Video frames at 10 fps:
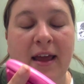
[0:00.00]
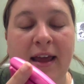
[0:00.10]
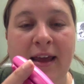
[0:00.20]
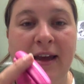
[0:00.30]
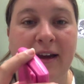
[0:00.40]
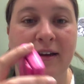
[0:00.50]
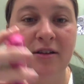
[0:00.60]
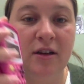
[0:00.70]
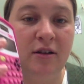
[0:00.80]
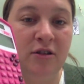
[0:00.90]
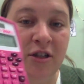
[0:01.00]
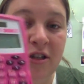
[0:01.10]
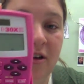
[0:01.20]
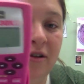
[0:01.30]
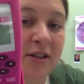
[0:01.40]
and
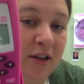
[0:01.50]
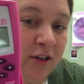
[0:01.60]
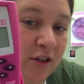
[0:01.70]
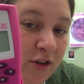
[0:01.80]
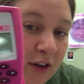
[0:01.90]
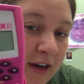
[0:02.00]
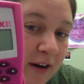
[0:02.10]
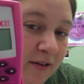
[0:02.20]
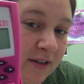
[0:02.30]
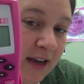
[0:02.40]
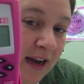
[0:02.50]
just notice on your screen how it